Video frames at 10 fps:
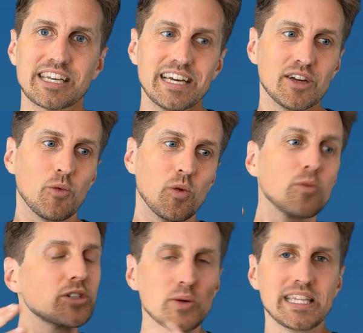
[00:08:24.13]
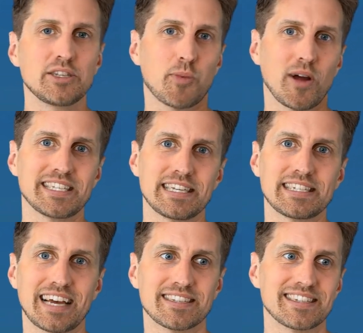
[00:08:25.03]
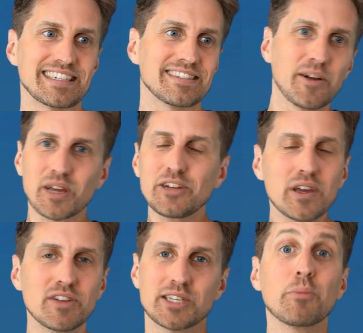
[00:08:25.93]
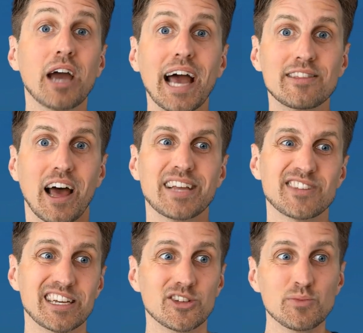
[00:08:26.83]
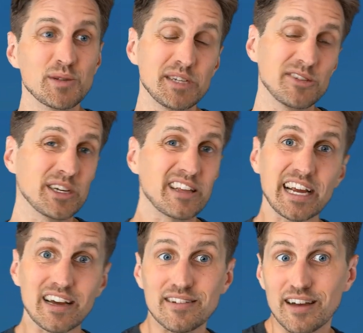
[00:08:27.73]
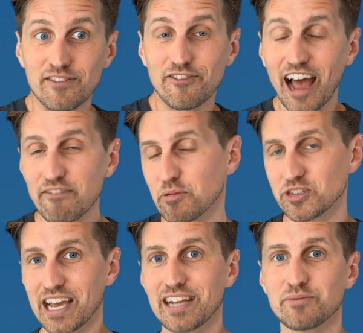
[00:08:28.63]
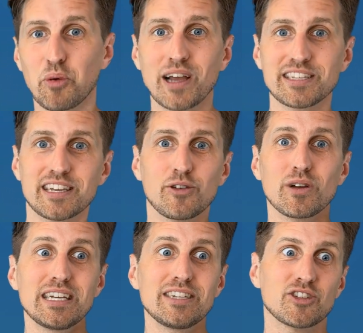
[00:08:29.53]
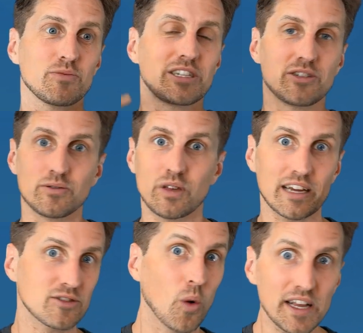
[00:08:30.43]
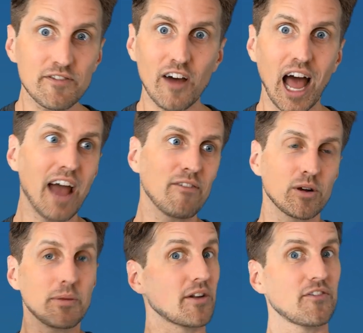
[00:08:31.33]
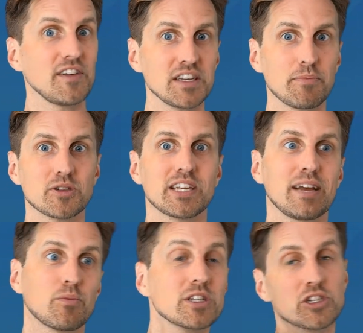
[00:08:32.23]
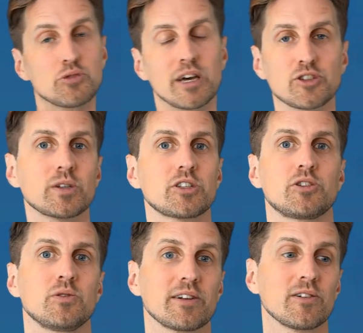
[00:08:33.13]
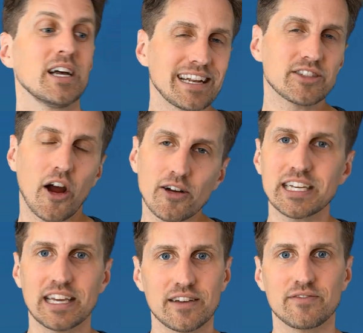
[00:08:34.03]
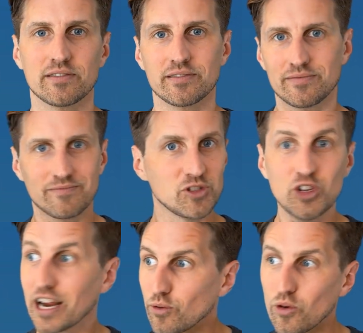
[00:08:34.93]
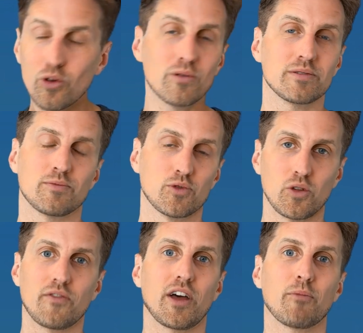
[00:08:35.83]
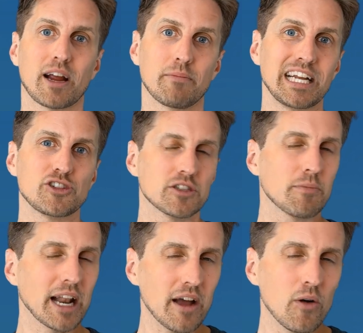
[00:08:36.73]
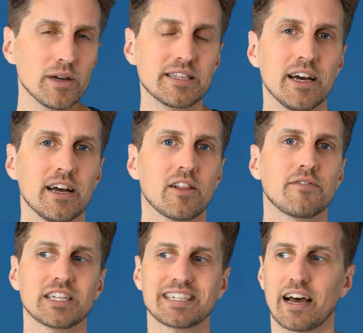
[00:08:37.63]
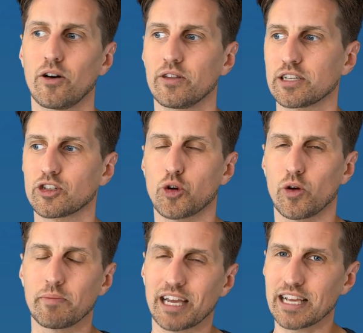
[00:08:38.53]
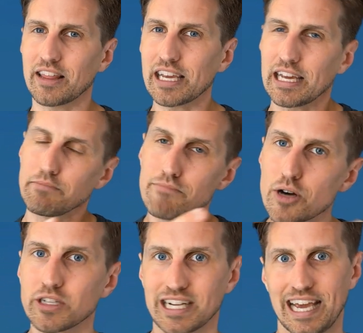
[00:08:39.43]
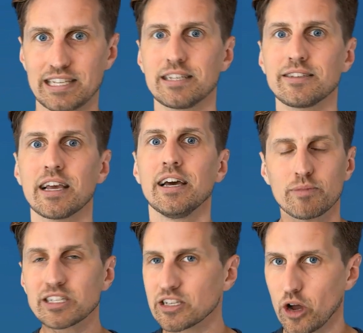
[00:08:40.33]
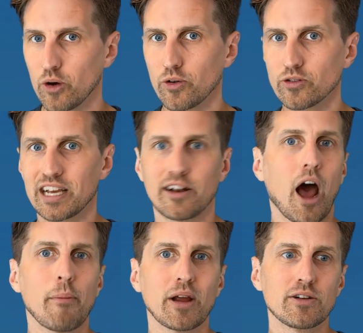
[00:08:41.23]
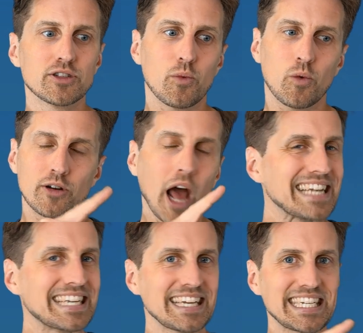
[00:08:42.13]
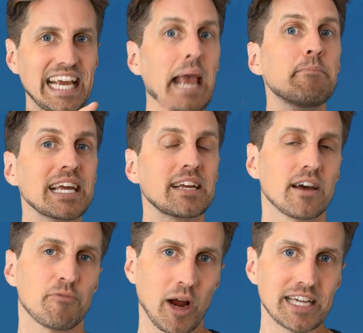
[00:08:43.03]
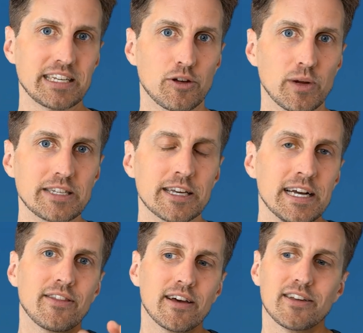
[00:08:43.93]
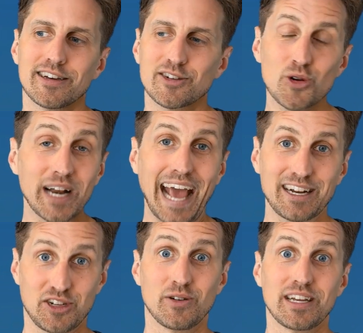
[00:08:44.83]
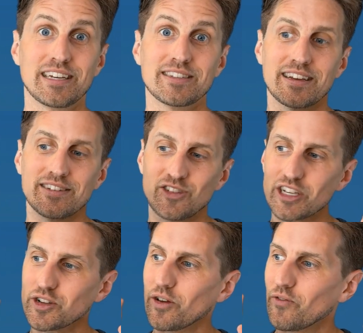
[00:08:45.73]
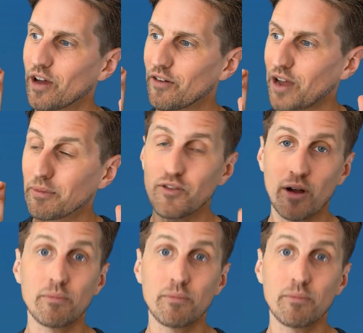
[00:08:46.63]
us, when we're doing these pricing testing, can you give us some guidelines? Like, should we be doing like a 5% price increase? Should we do like 25? What about a 50%? What's too much? What's too little? And it's hard to give general rule of thumb recommendations. But I always love to tell this story because I think in most cases, tour business owners and operators were not testing a big enough price increase. And the short anecdote is just coming